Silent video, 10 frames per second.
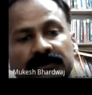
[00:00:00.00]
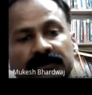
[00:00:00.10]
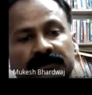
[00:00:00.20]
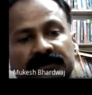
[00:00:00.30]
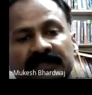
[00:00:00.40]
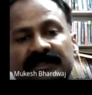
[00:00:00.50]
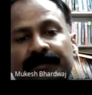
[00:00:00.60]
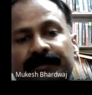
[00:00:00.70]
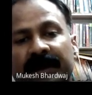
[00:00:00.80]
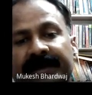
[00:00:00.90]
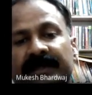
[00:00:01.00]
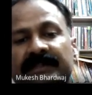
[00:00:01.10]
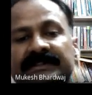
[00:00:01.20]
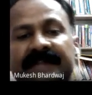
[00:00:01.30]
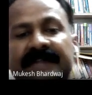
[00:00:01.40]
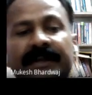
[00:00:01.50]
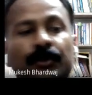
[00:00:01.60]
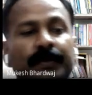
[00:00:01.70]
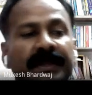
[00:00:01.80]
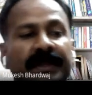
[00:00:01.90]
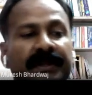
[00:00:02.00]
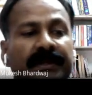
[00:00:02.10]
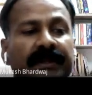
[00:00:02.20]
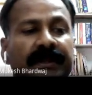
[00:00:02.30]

Thus, a particle is said to be in